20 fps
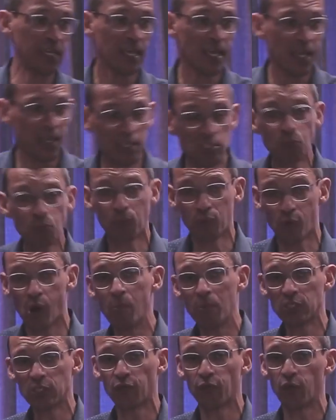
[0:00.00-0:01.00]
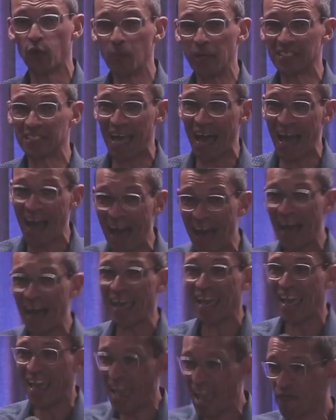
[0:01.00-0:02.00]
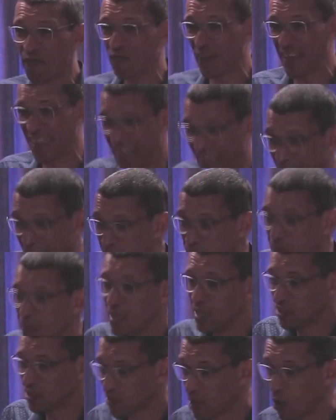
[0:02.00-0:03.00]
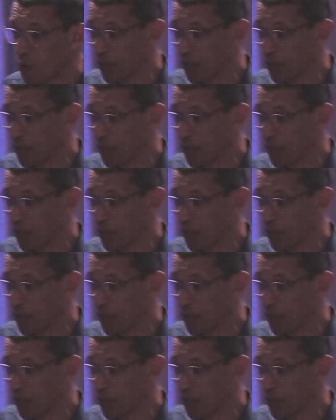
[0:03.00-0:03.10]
His promise for me is, I have come so that